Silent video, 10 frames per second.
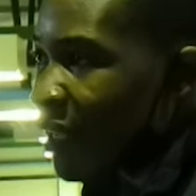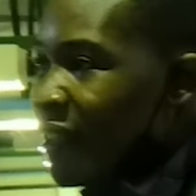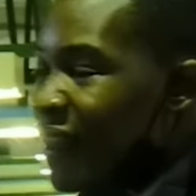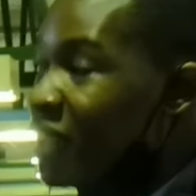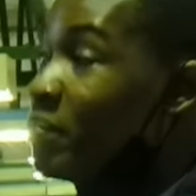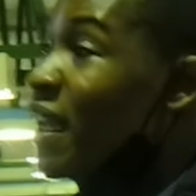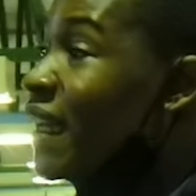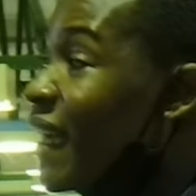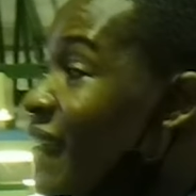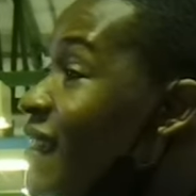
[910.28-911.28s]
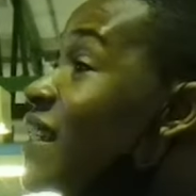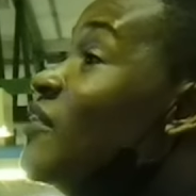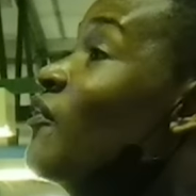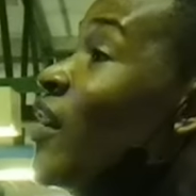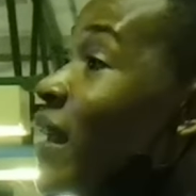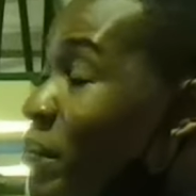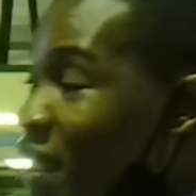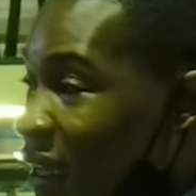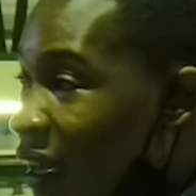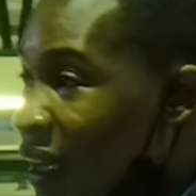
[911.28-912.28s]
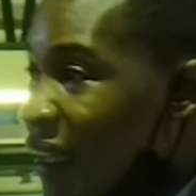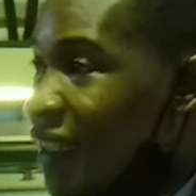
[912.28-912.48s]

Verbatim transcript: And that malic acid is very bitter.